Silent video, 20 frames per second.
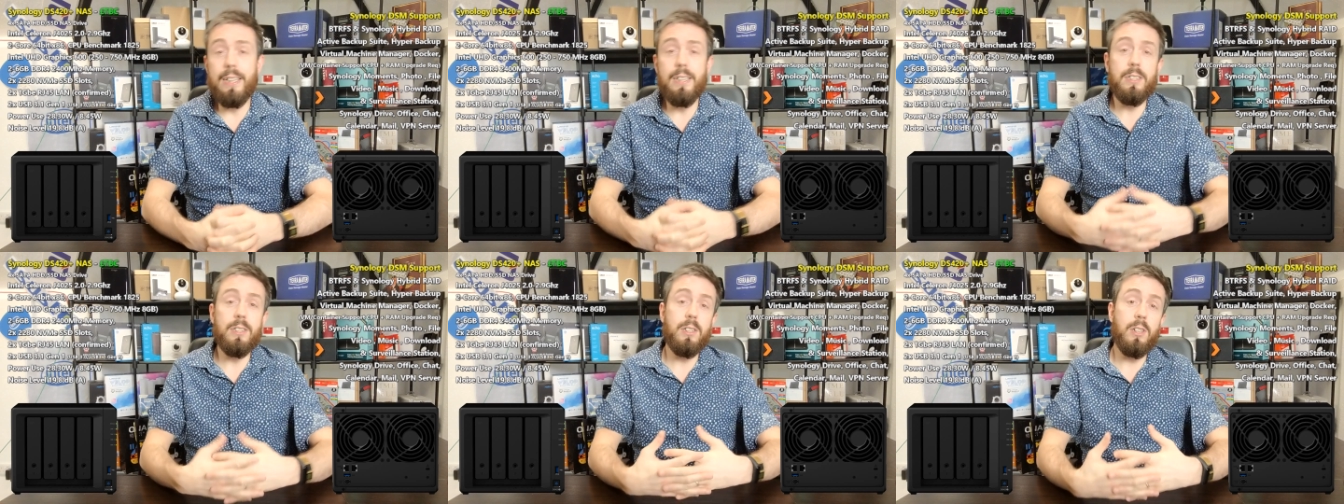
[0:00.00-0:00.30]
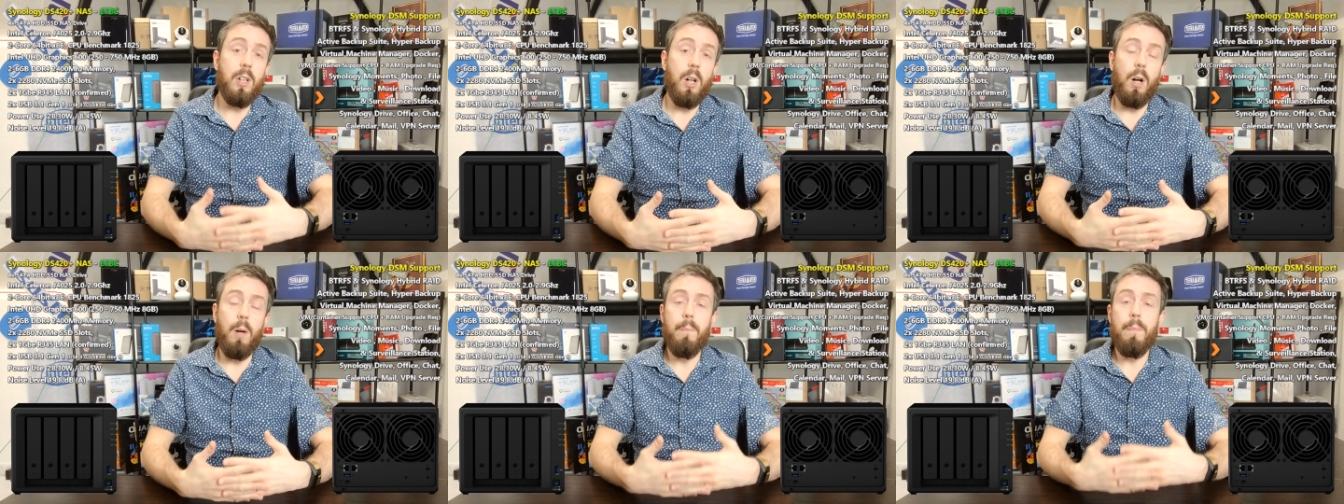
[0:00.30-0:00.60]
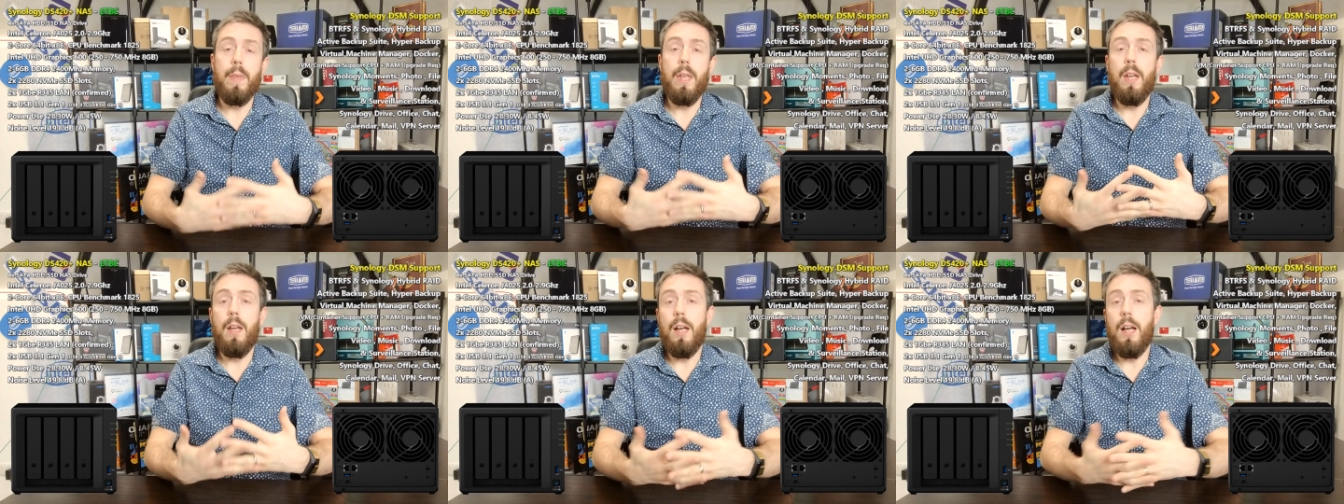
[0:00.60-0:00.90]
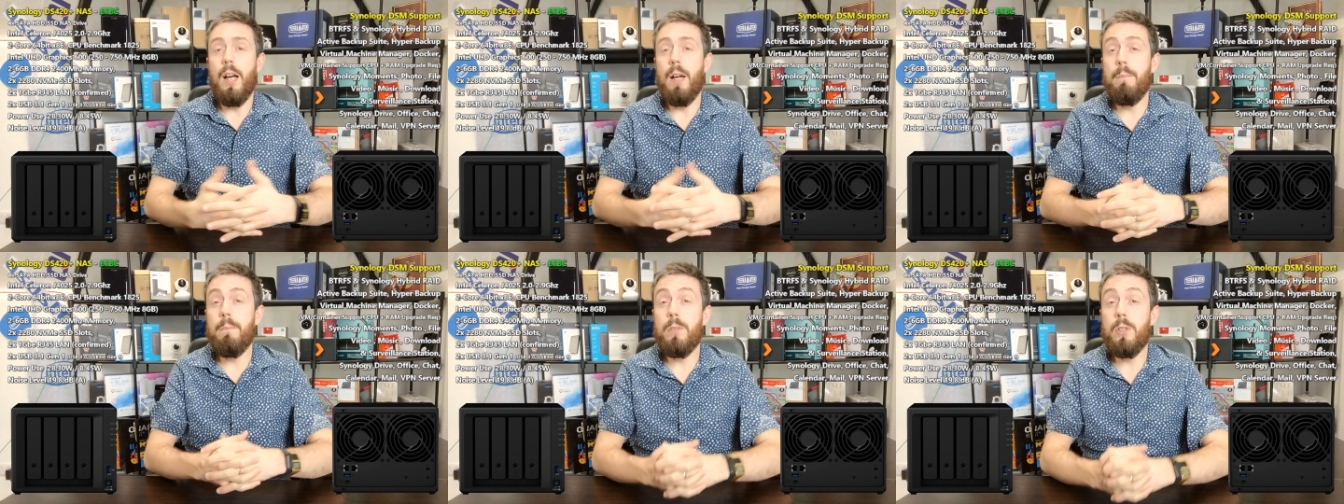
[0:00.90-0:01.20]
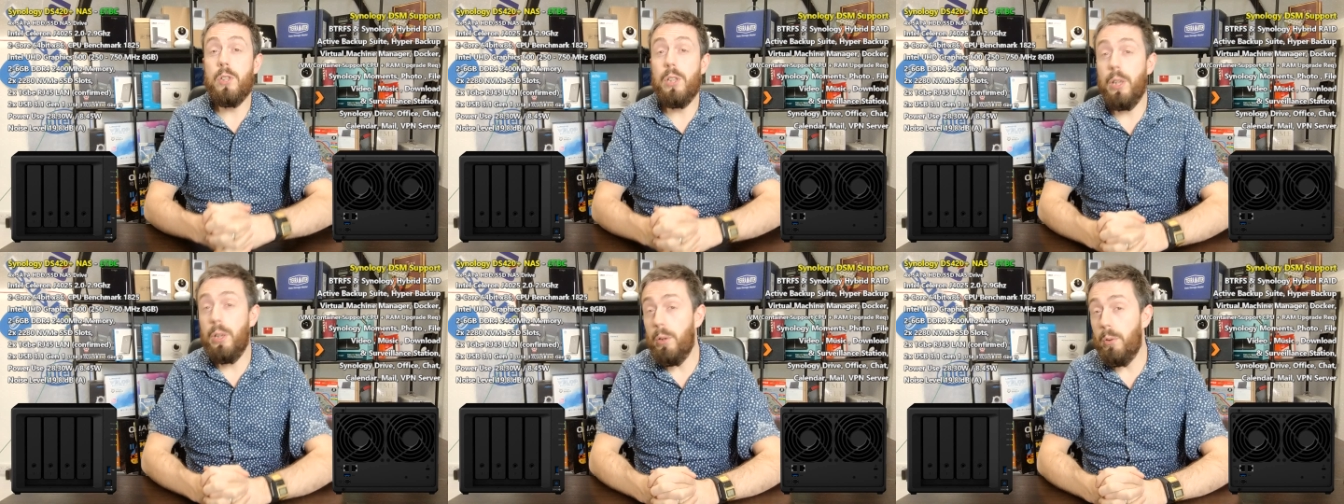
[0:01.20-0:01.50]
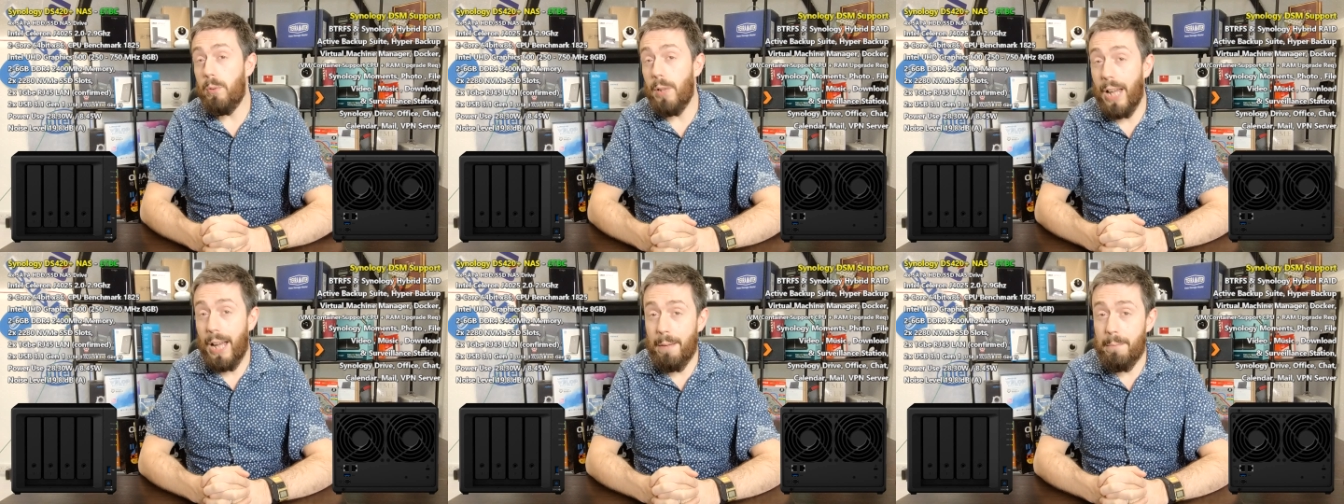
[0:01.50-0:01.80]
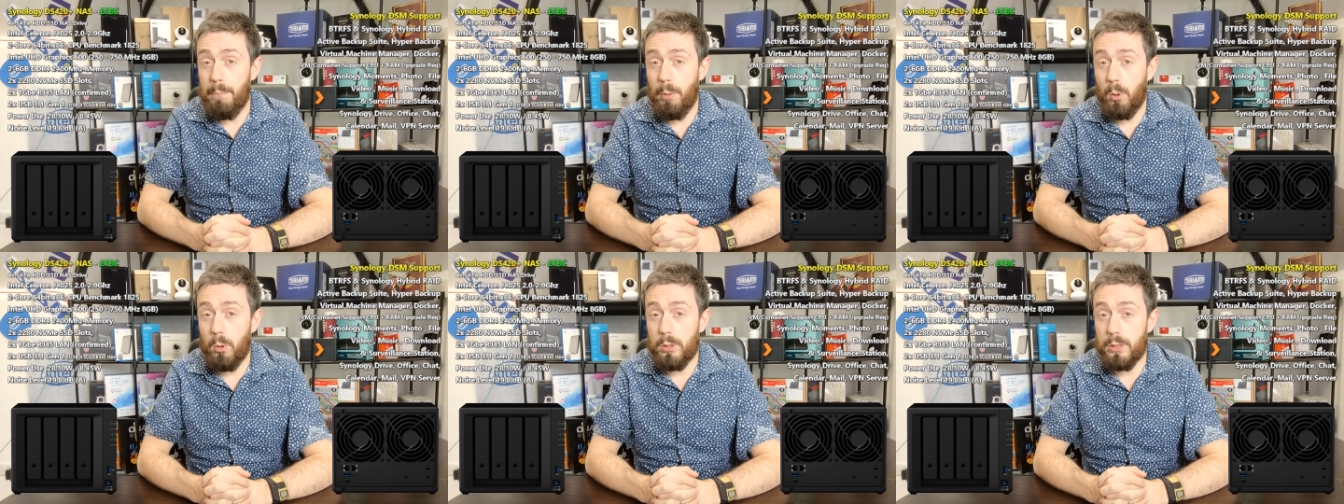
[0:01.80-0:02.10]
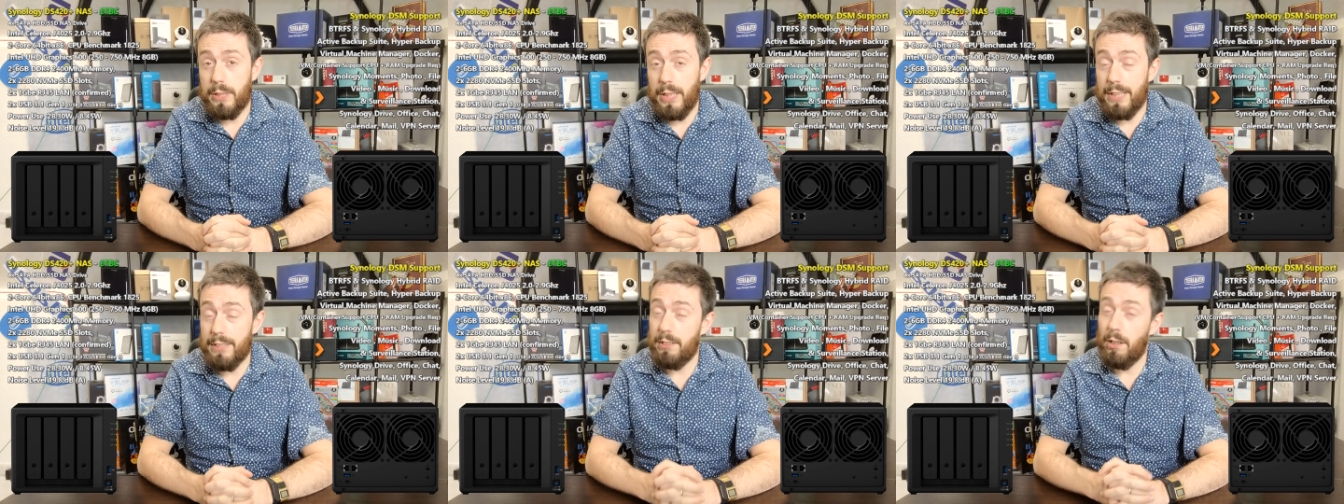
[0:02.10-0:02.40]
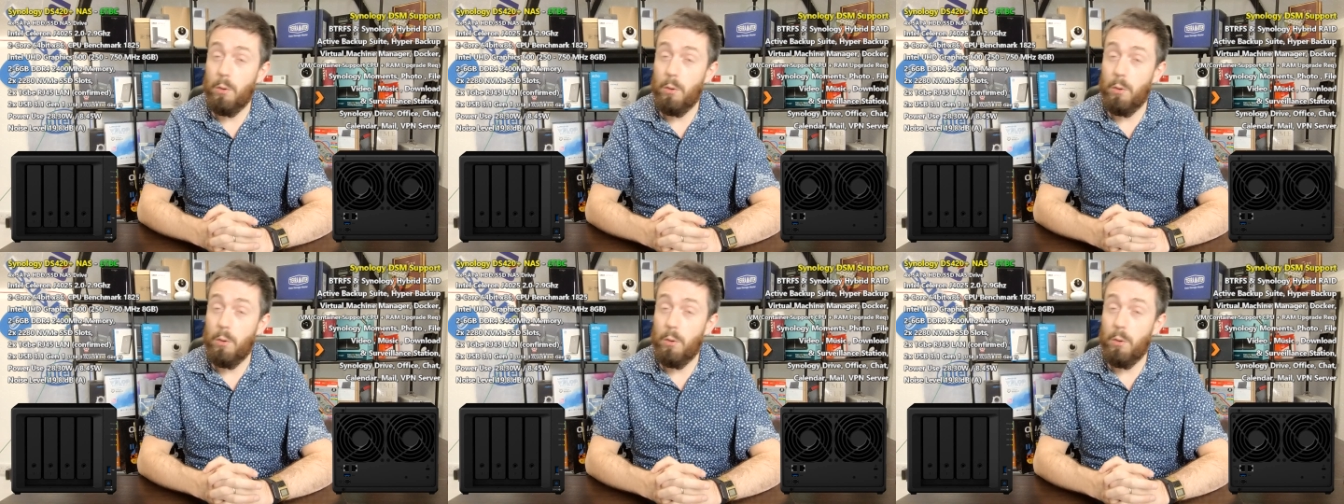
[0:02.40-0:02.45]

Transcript: It's got um, two LAN ports there,